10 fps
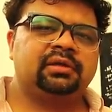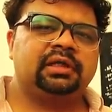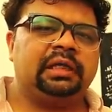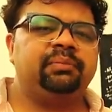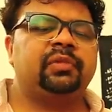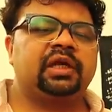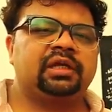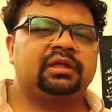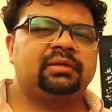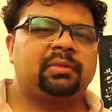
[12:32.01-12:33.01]
Keep
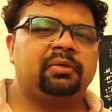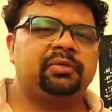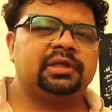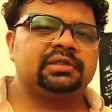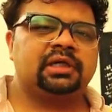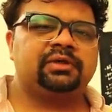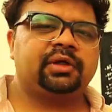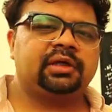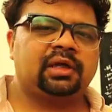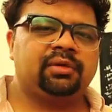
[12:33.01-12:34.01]
breaking the boundaries that you
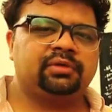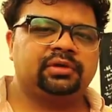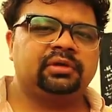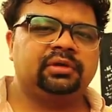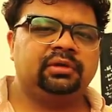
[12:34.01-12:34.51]
encounter.